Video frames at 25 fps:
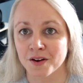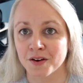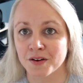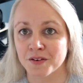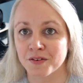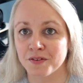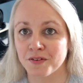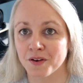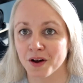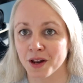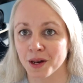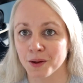
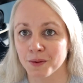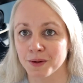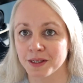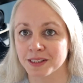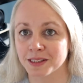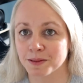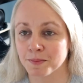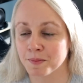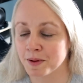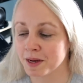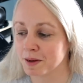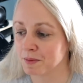
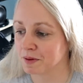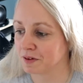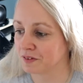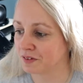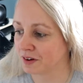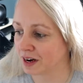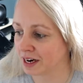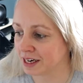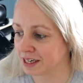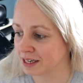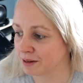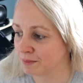followers and people
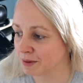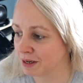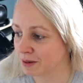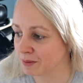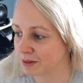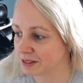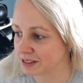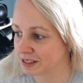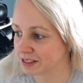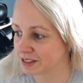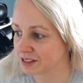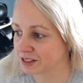finding me,
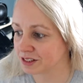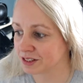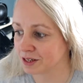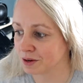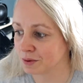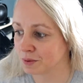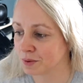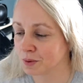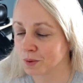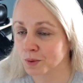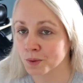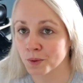which is
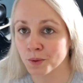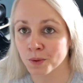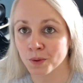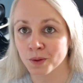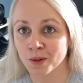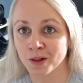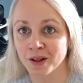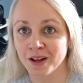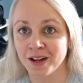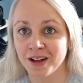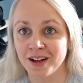so cool.